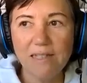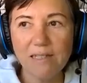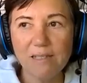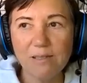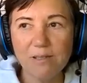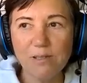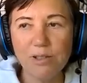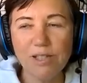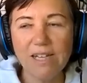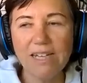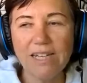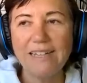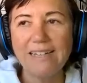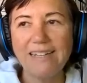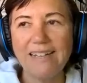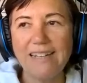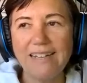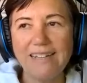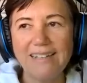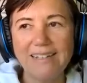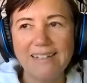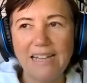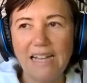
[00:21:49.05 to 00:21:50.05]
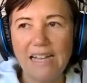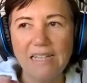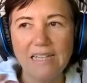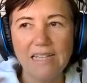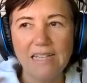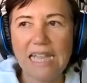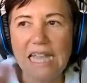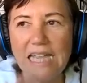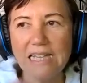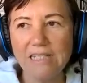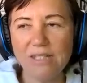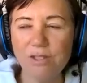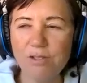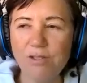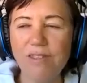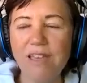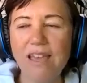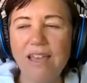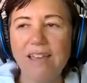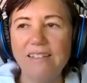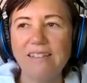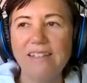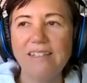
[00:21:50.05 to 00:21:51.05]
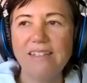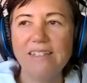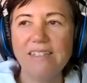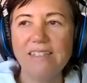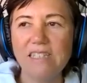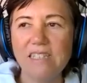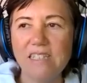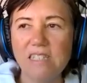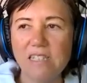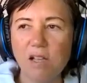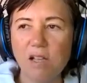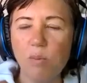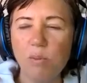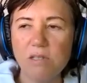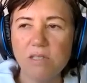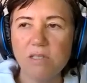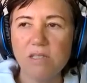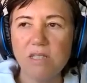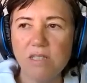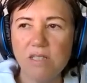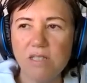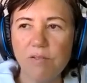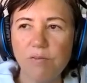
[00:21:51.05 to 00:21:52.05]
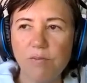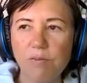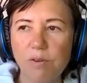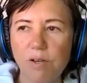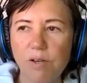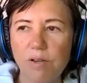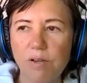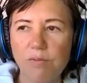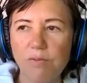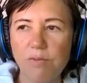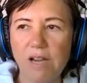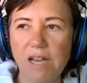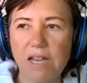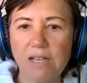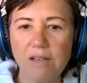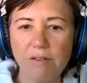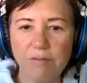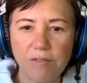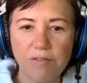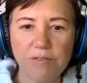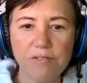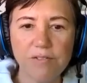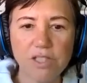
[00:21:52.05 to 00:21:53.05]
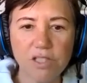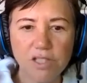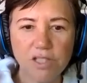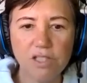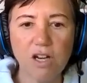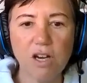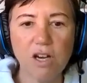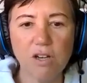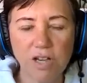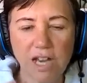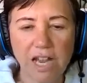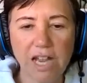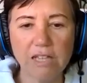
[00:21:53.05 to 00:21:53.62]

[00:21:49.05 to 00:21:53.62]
if I let myself have one little drink. I can't do that.